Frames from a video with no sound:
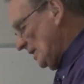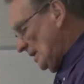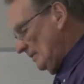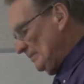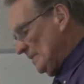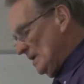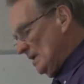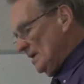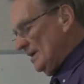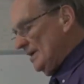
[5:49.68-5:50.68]
Okay,
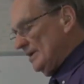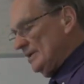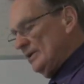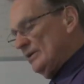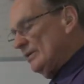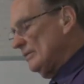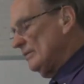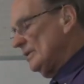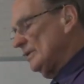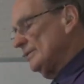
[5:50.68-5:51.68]
and
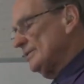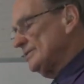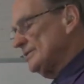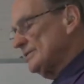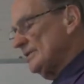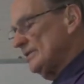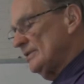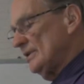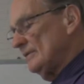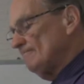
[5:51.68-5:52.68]
here uh, this is
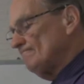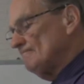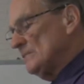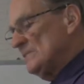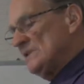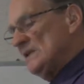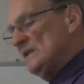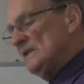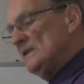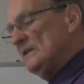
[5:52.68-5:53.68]
in um,
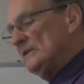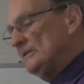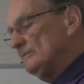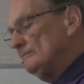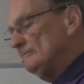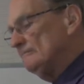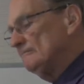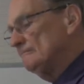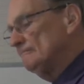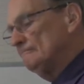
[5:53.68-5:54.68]
uh,
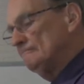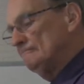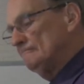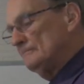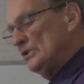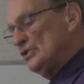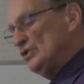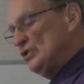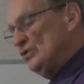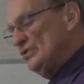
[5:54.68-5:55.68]

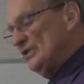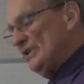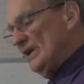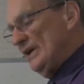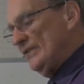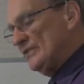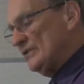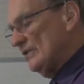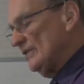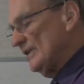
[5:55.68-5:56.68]
June the 9th,
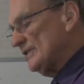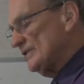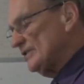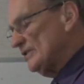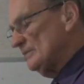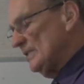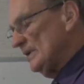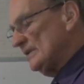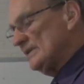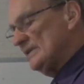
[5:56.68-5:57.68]
so that's just
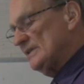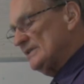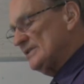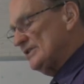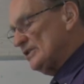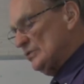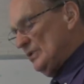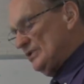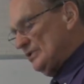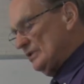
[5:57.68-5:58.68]
about uh, six
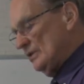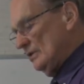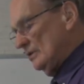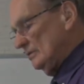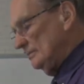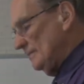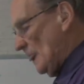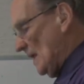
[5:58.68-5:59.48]
weeks ago.